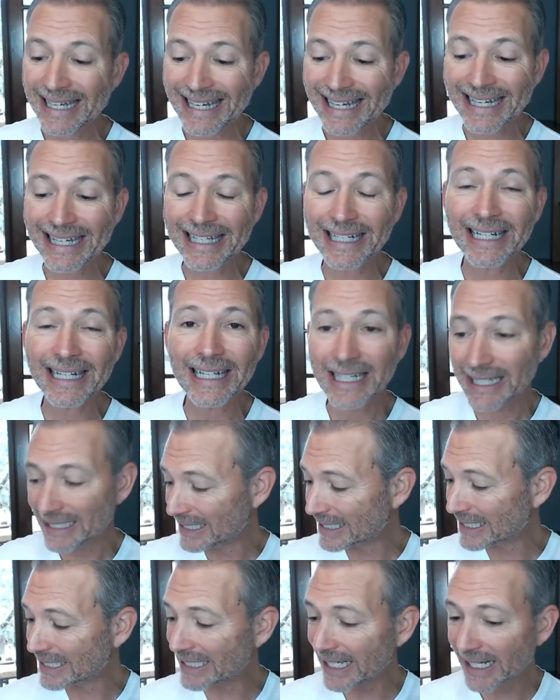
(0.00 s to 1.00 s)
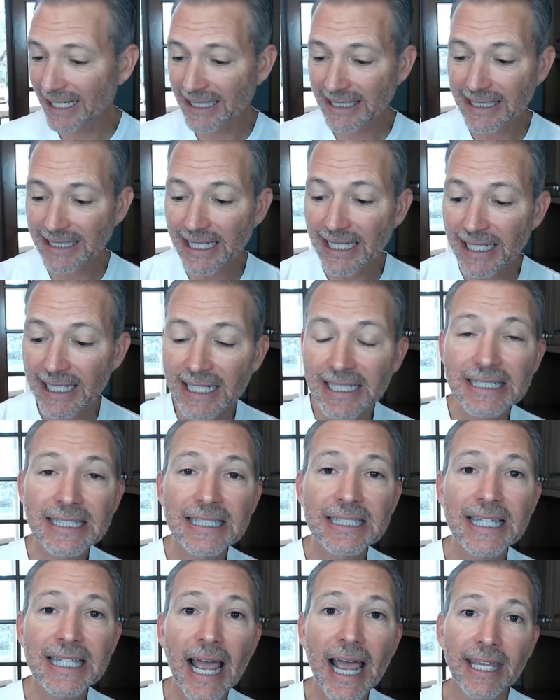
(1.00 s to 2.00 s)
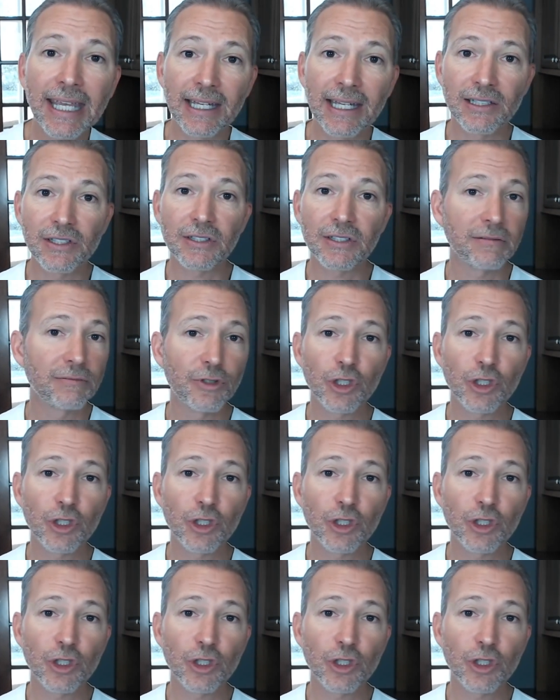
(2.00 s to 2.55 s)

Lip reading: In 60 seconds.